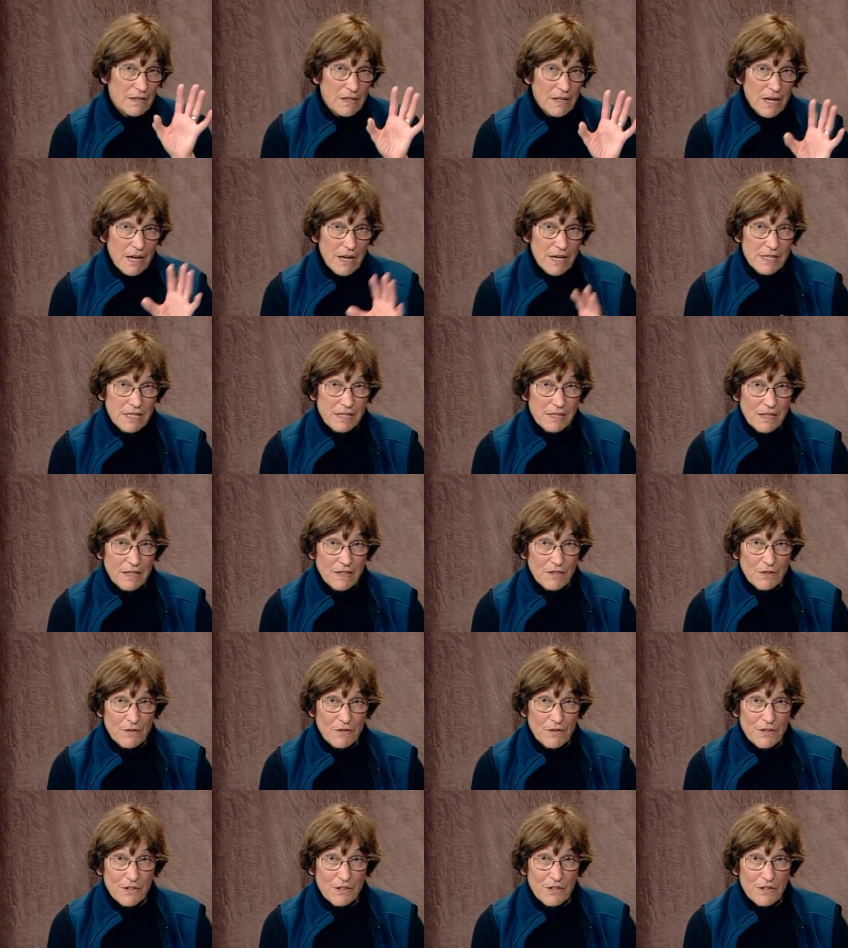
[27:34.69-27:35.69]
the high sign
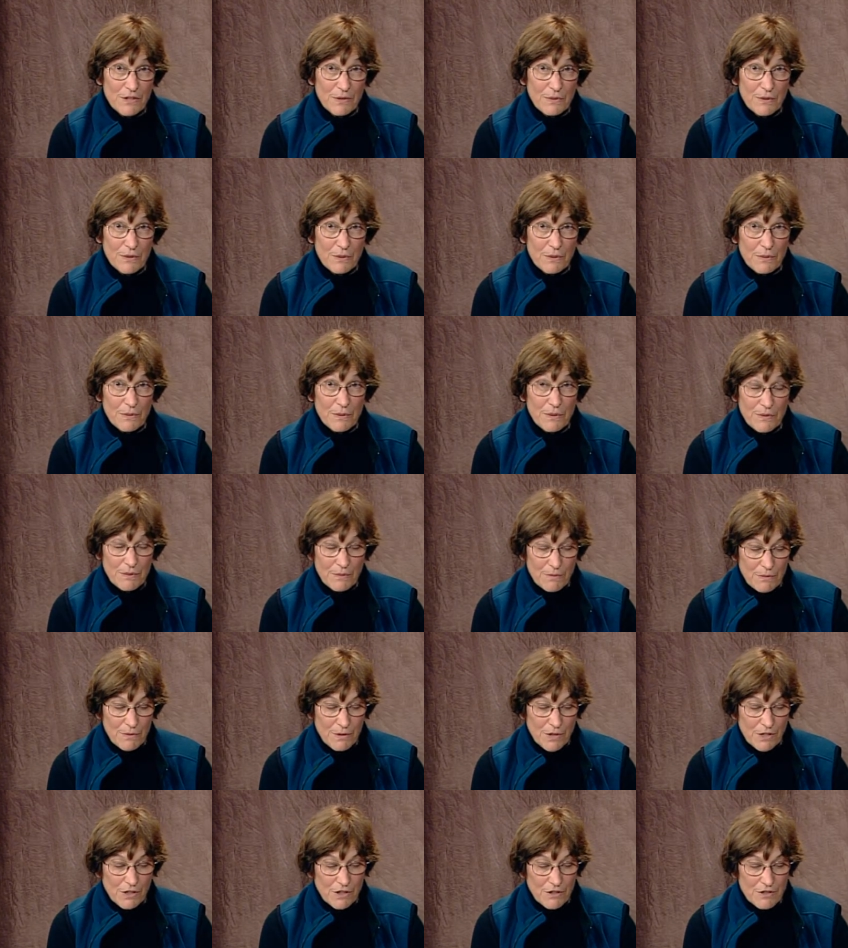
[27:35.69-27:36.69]
over there that we're we're,
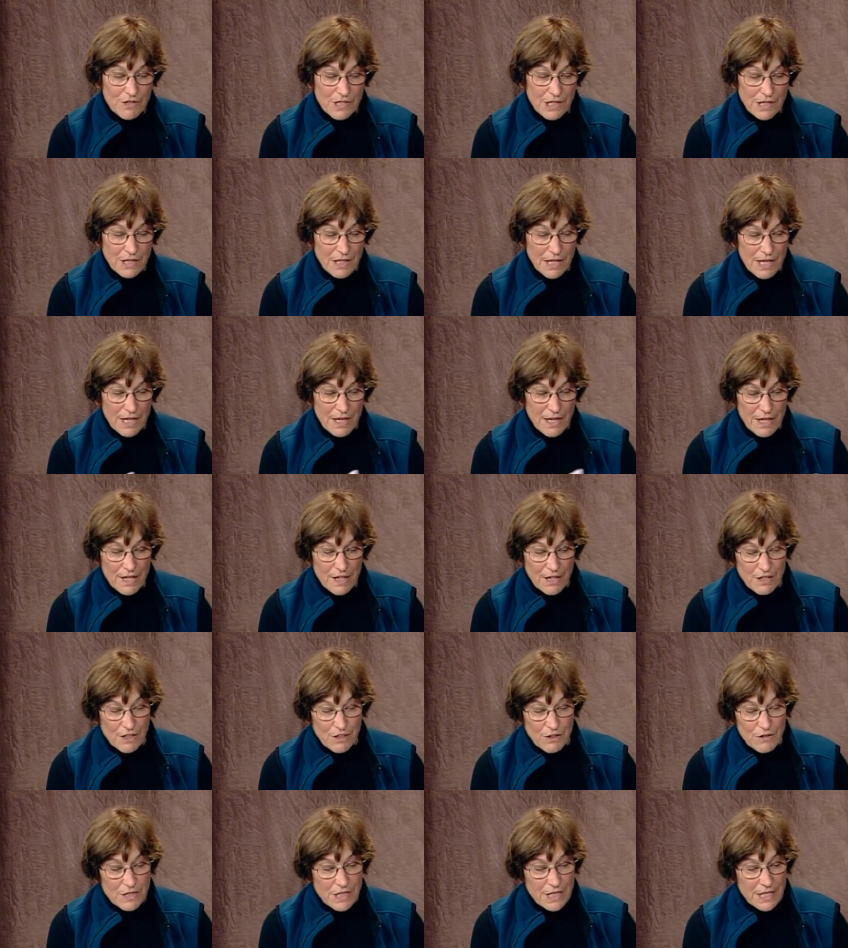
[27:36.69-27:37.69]
we're closing
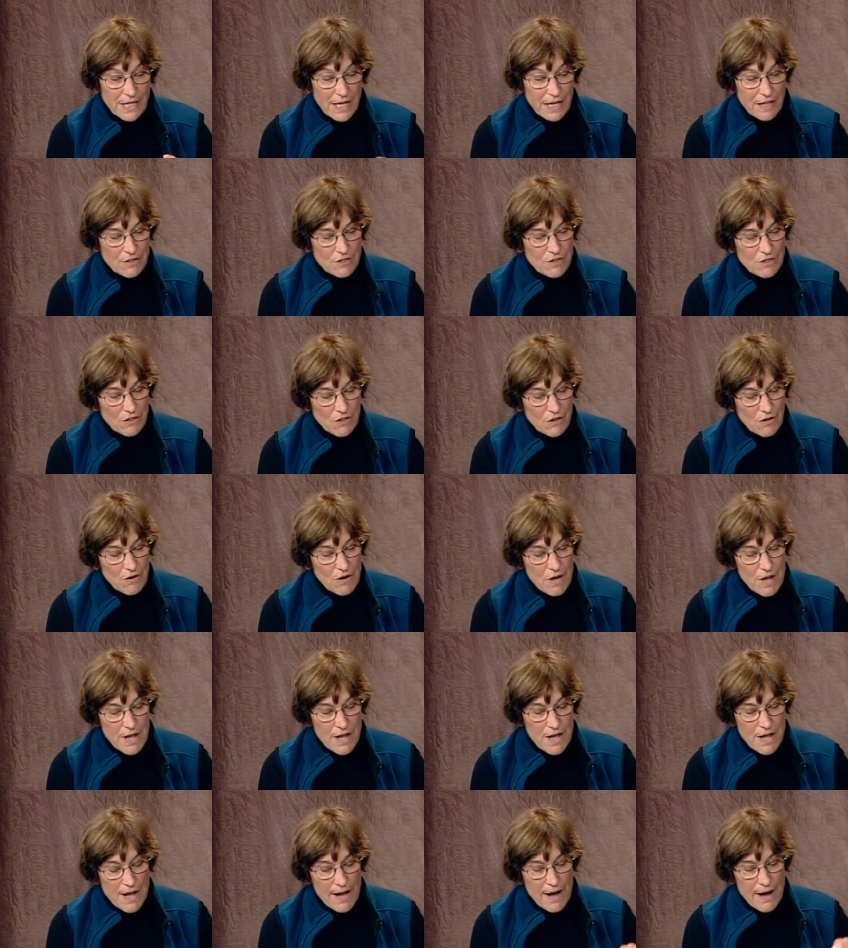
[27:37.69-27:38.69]
closing down. So,
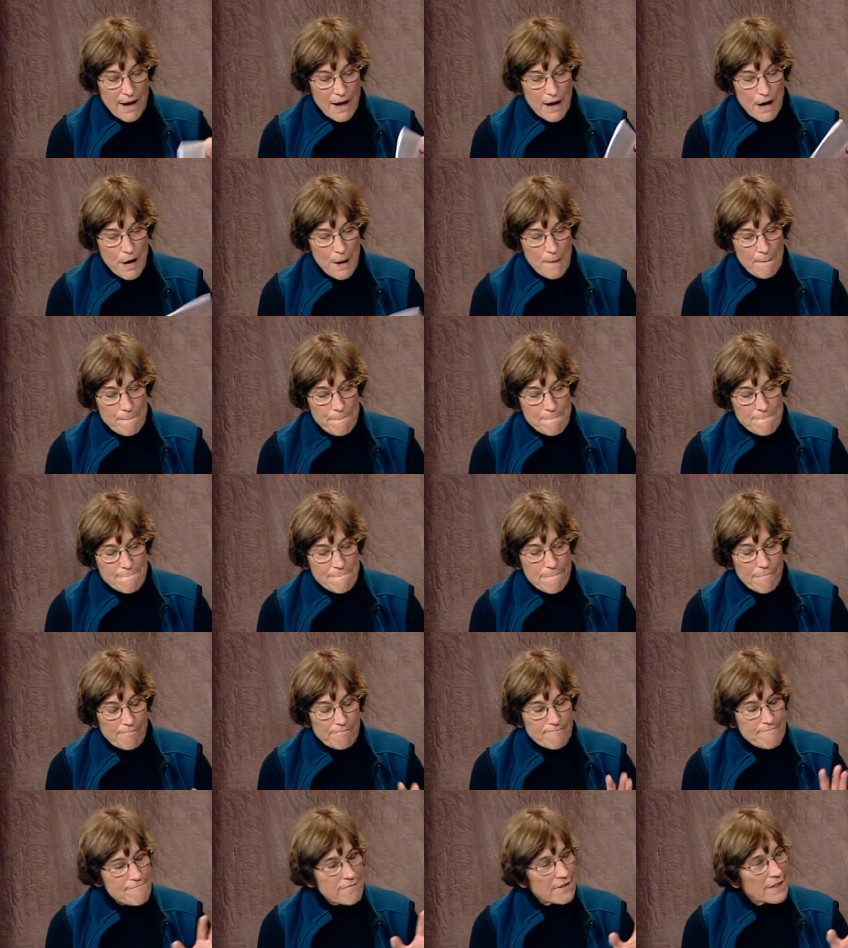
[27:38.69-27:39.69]
um,
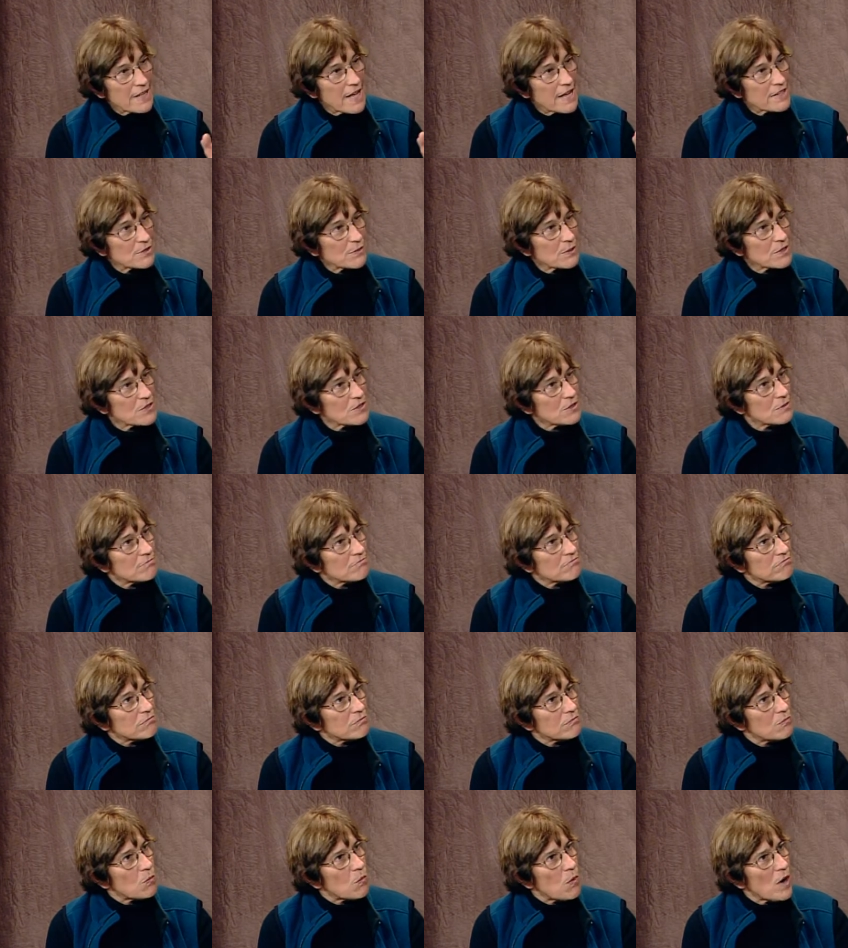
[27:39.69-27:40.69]
last question.
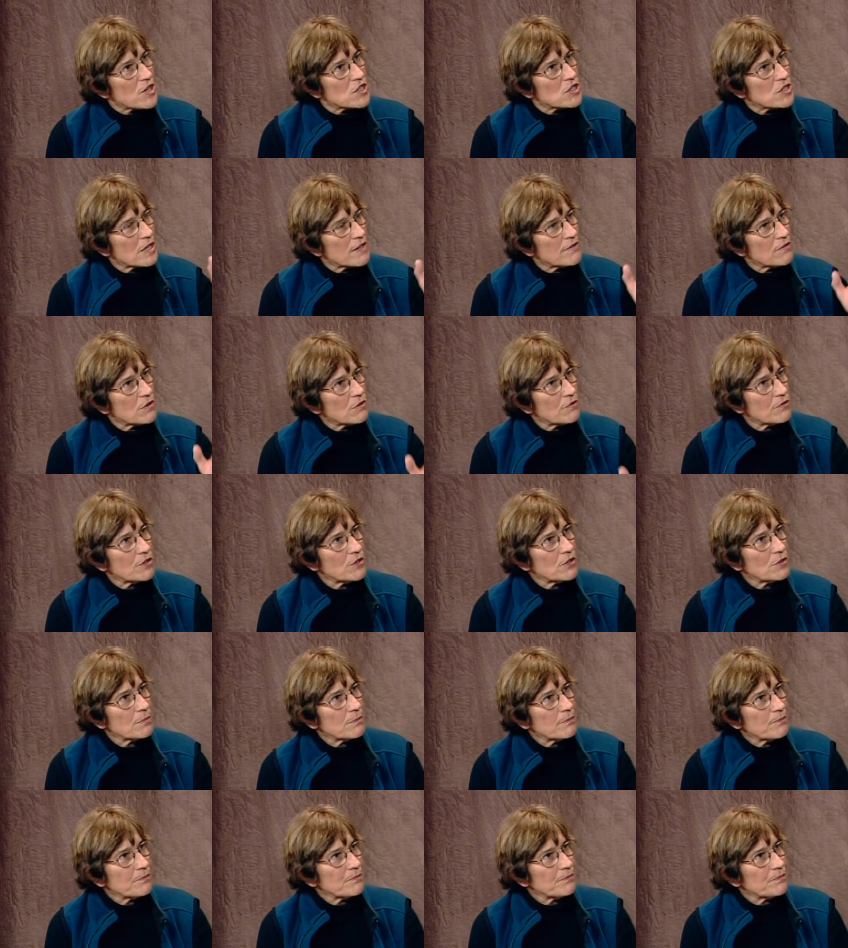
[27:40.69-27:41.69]
Yes. Why should I vote for
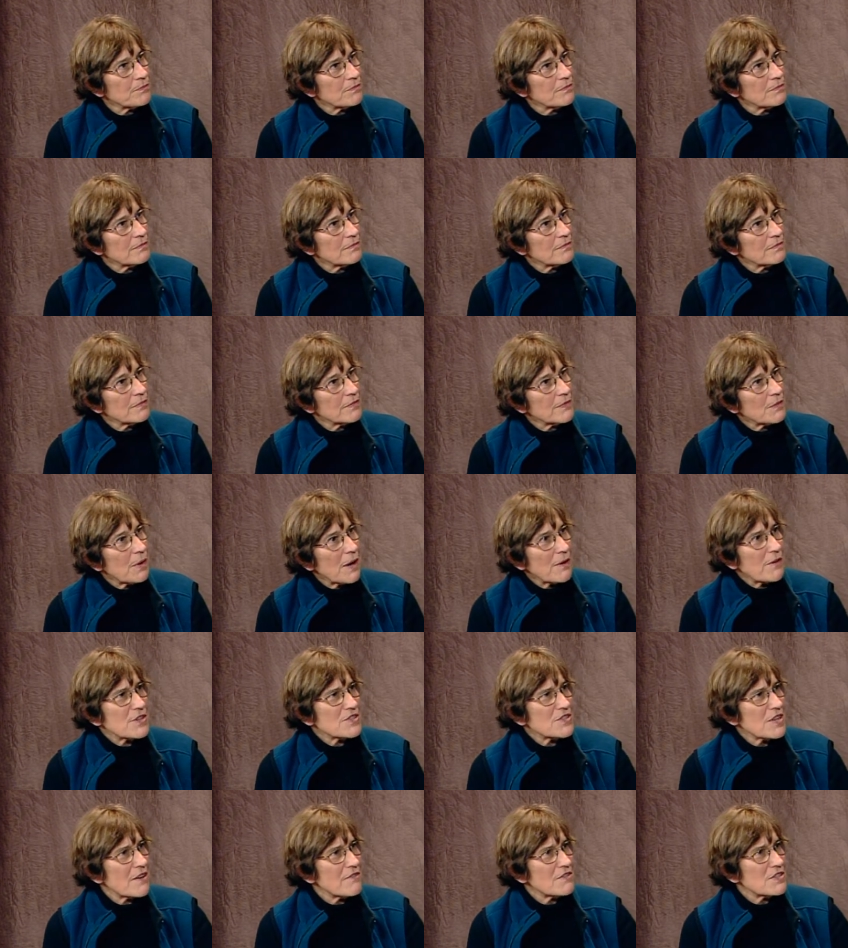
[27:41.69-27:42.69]
you? Right,
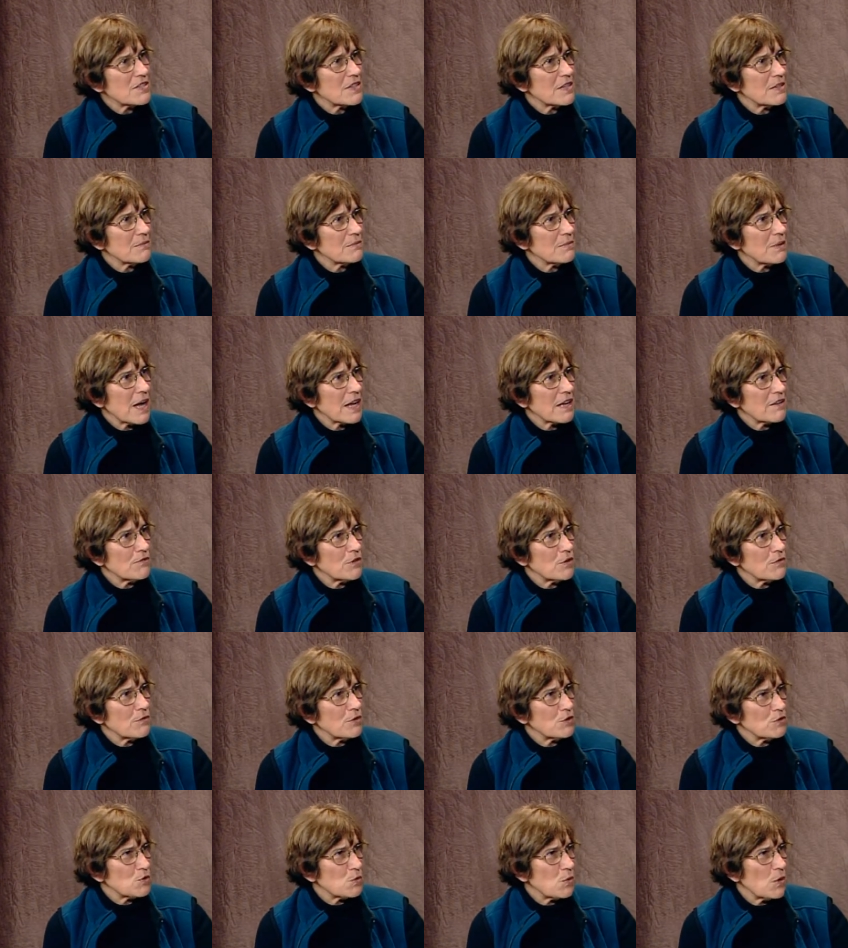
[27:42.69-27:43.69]
because obviously I can
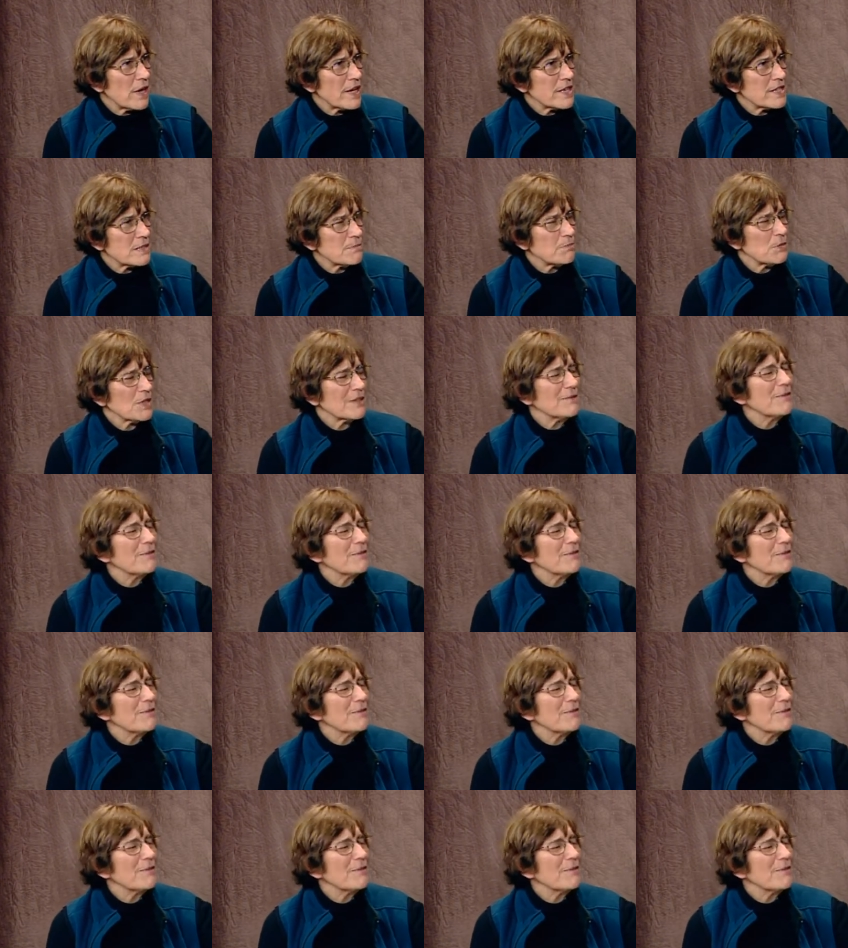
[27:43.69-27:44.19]
vote for you twice, but